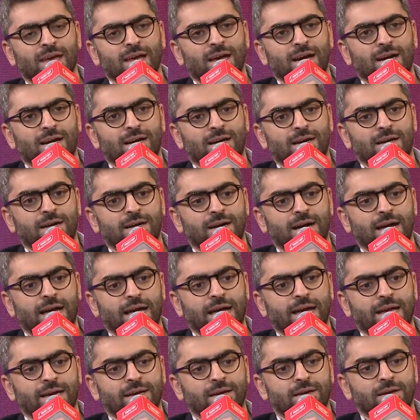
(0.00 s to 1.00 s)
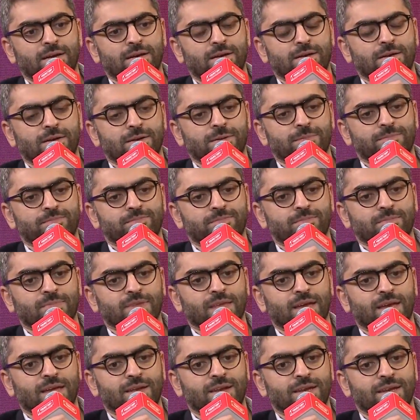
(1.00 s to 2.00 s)
And
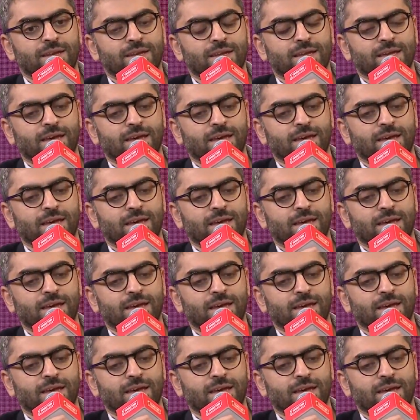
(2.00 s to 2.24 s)
in